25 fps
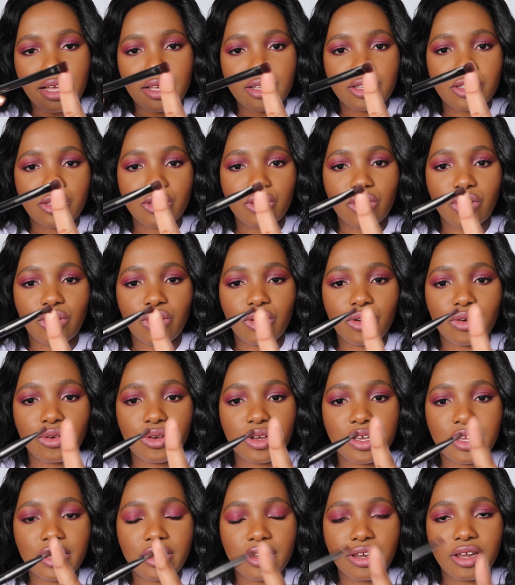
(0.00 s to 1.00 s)
so
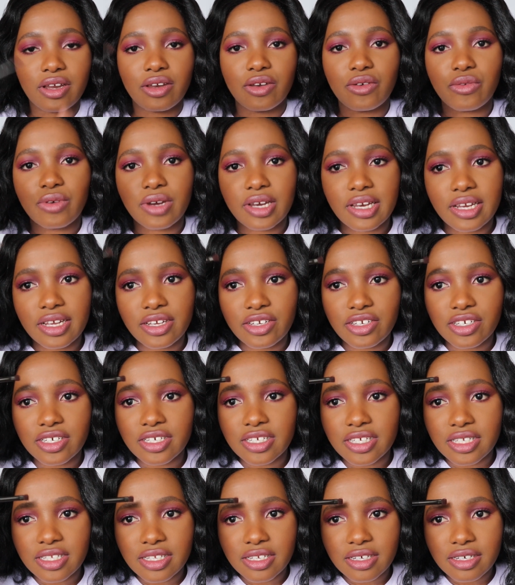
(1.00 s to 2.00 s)
it really
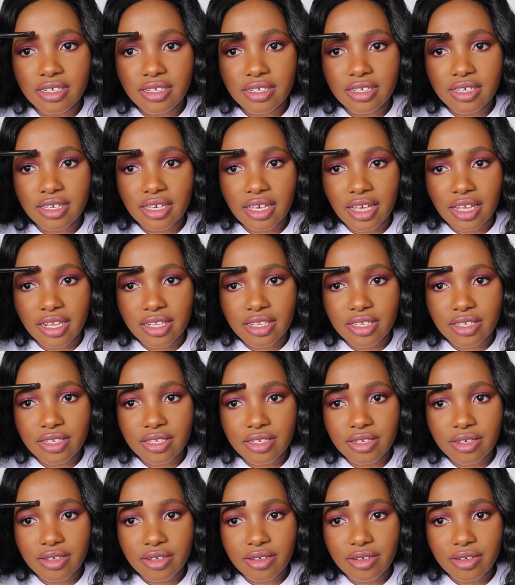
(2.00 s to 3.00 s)
just
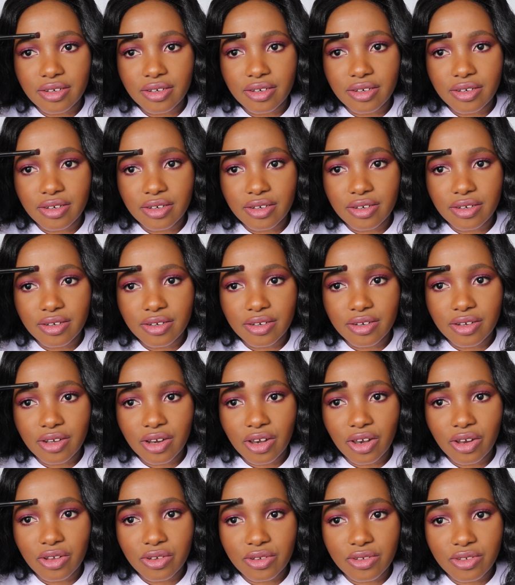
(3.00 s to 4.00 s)
gets
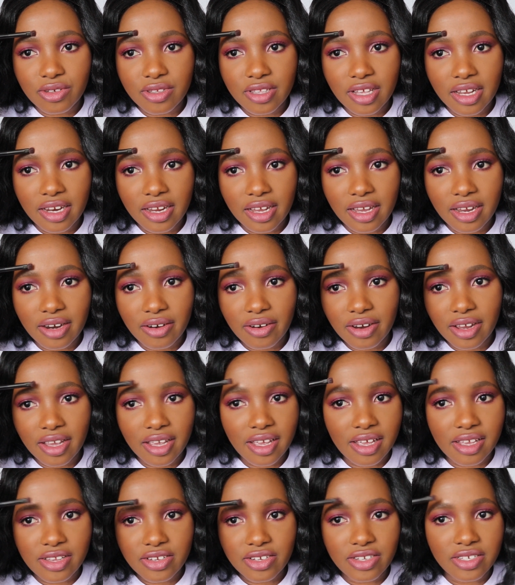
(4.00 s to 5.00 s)
close to that
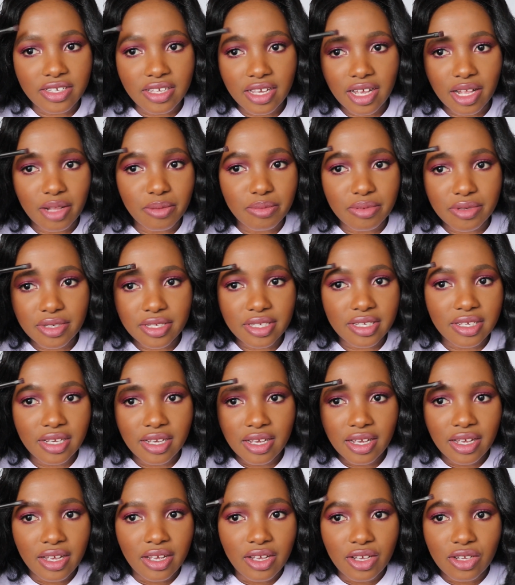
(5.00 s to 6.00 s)
area and just helps
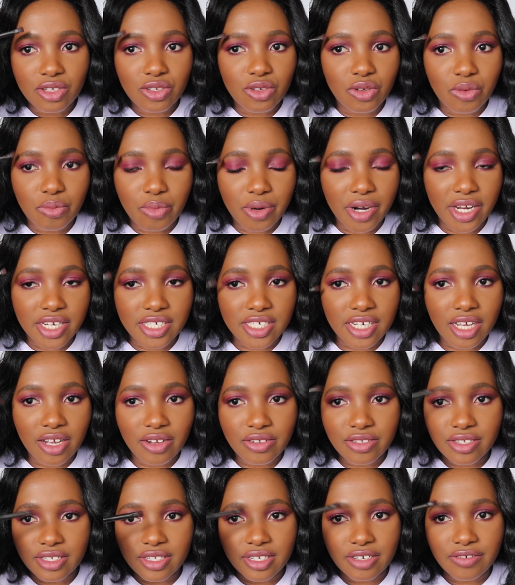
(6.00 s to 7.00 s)
to brush
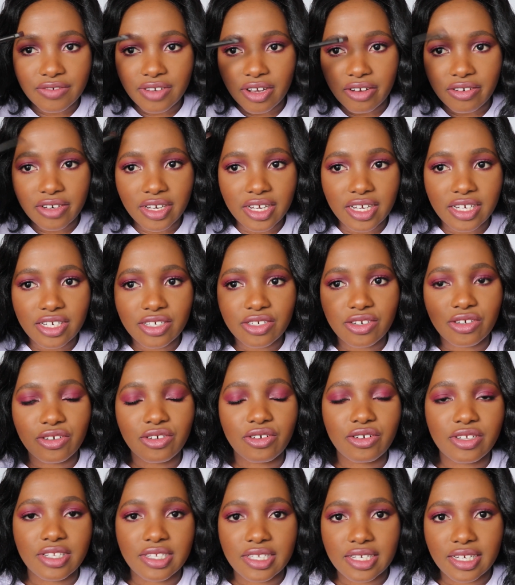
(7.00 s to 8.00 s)
out the foundation or
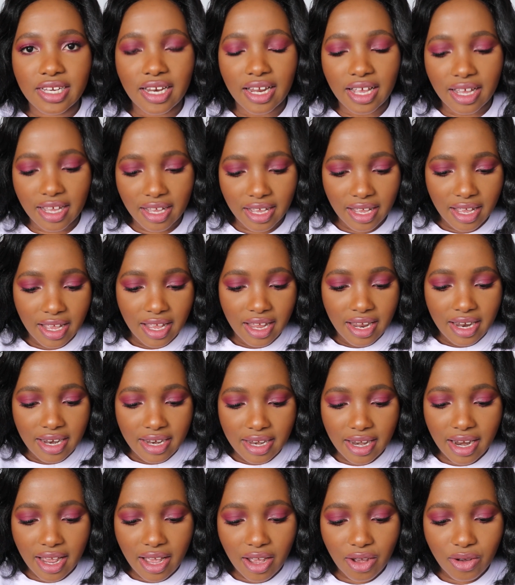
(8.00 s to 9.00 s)
concealer.
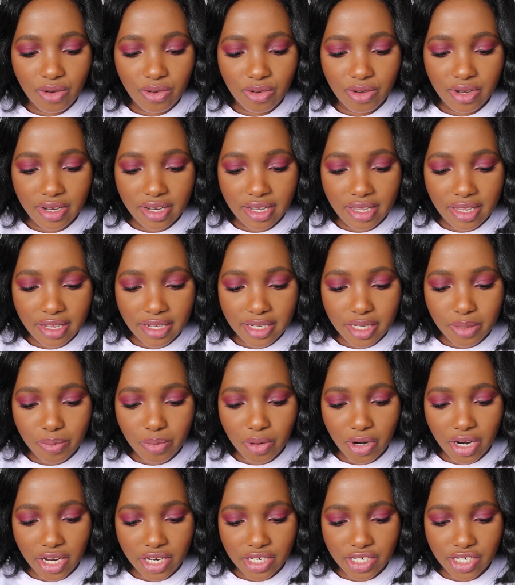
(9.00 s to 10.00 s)
Now this
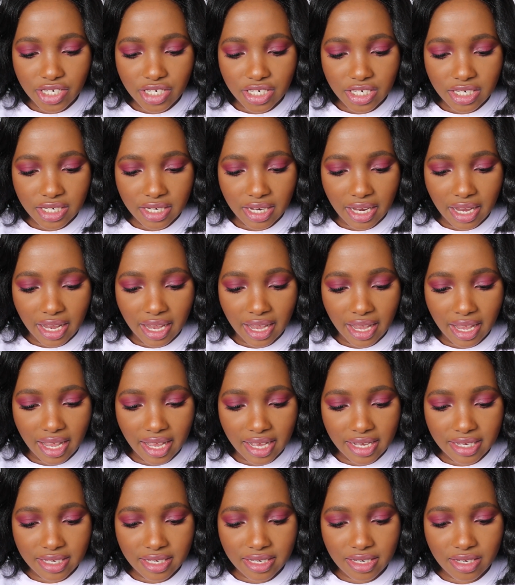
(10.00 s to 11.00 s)
brush
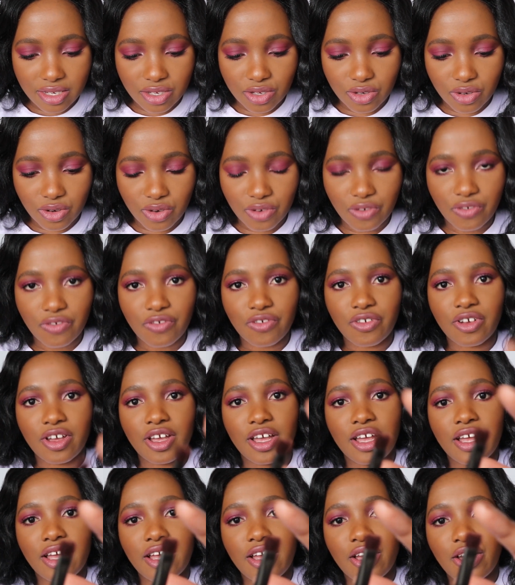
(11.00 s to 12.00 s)
has sort of
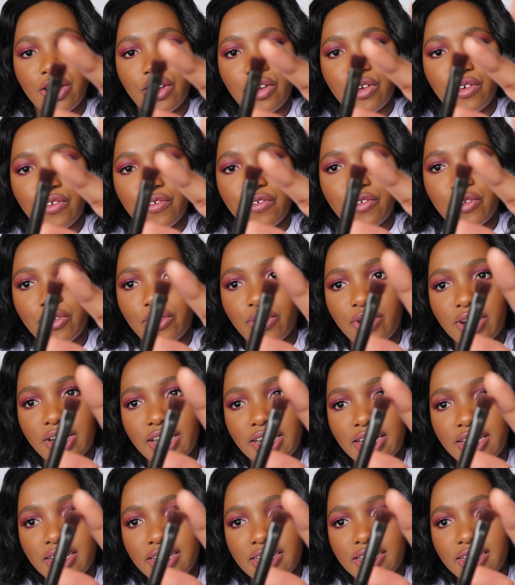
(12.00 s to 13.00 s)

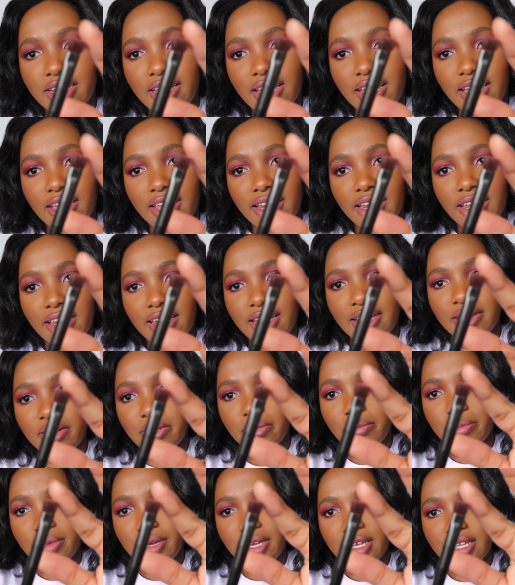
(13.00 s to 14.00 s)
frayed a
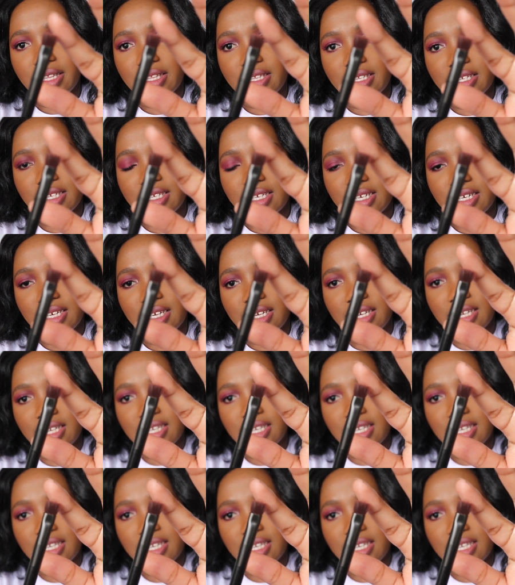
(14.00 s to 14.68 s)
little bit,